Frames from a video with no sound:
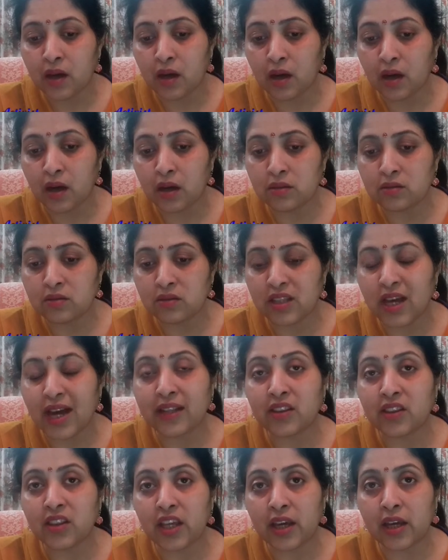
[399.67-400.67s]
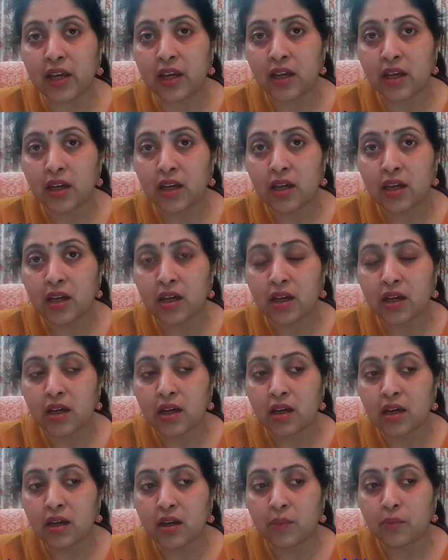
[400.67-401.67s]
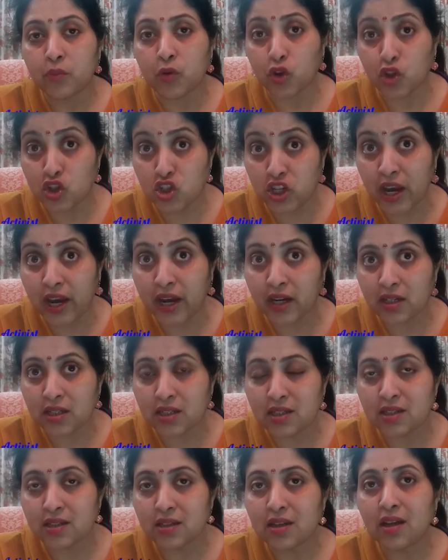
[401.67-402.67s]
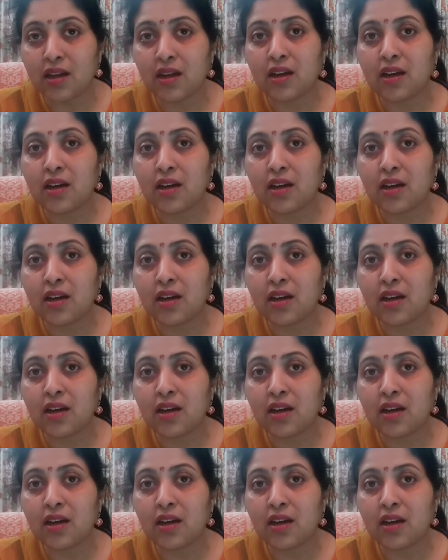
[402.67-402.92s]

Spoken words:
that they project,